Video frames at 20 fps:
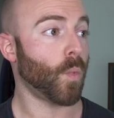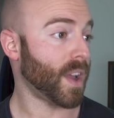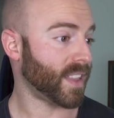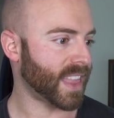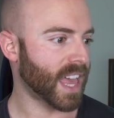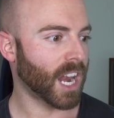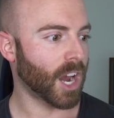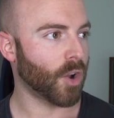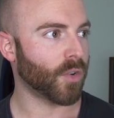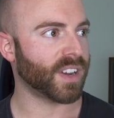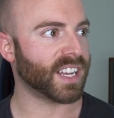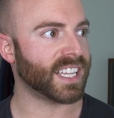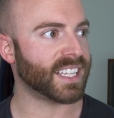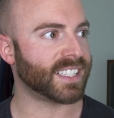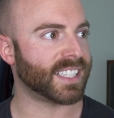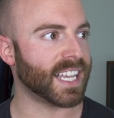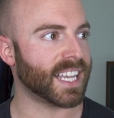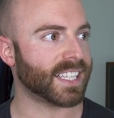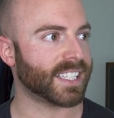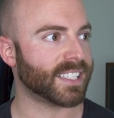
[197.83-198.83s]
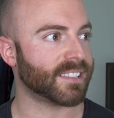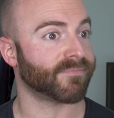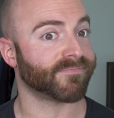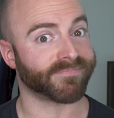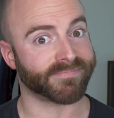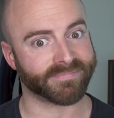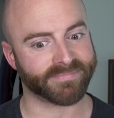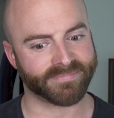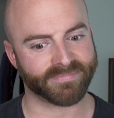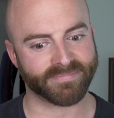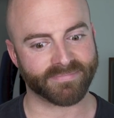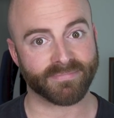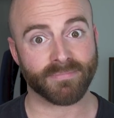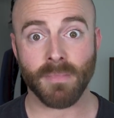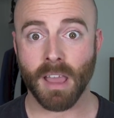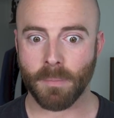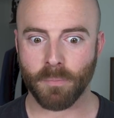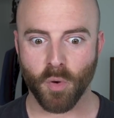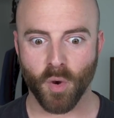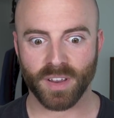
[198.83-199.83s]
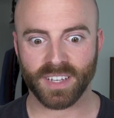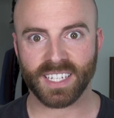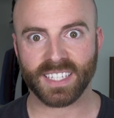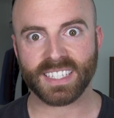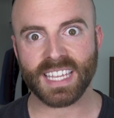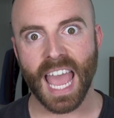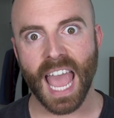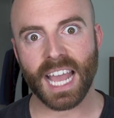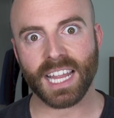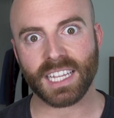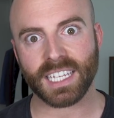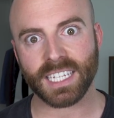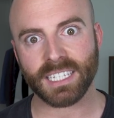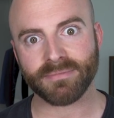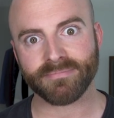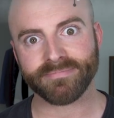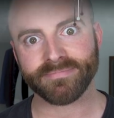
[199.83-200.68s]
Wait, that already exists? Mm-hmm, my point exactly.